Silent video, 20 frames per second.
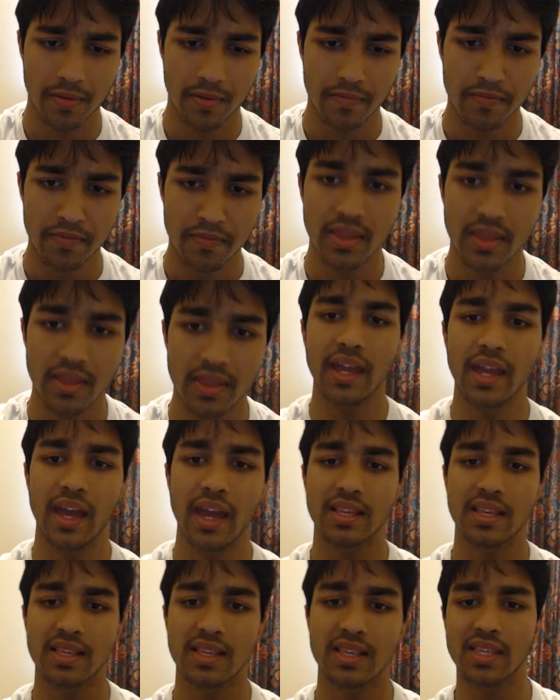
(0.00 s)
They
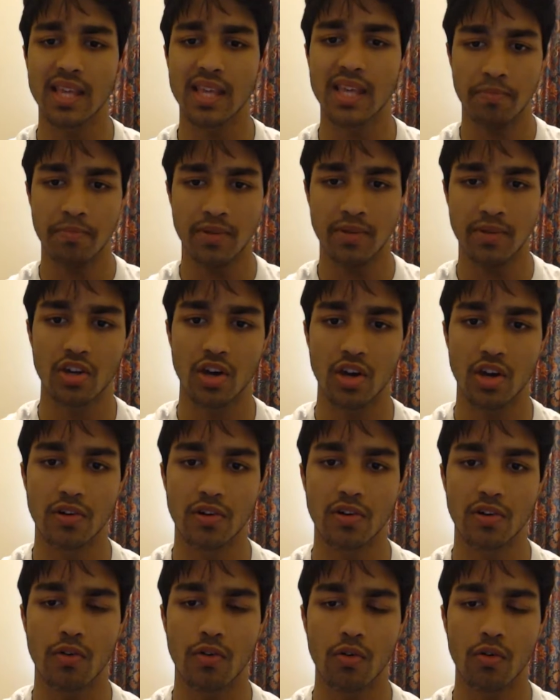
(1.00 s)
accept each other
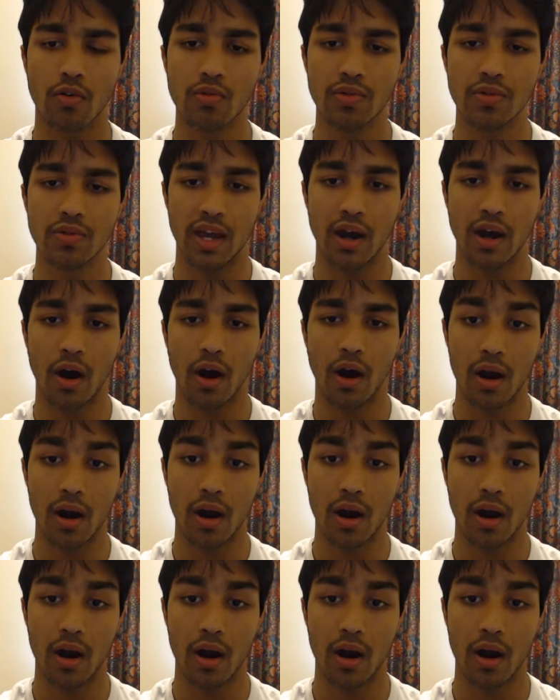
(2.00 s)
for who they are.